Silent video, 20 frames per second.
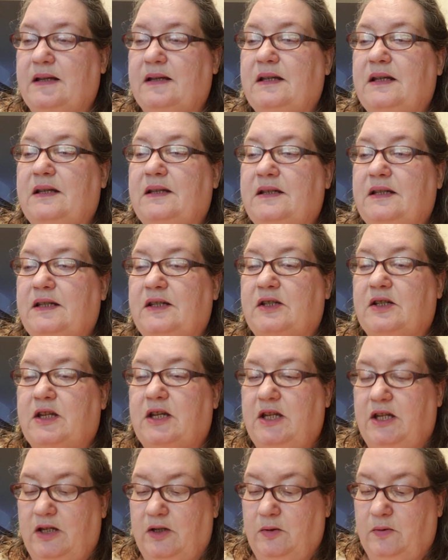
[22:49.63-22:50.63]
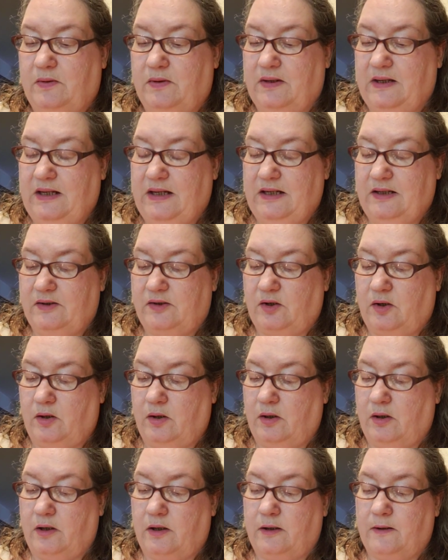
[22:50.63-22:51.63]
it is these cute. These
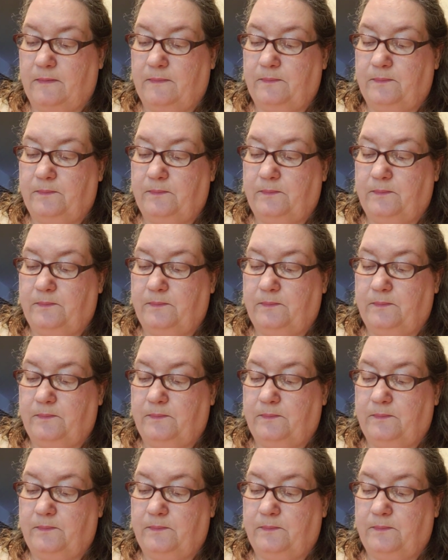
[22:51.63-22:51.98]
are,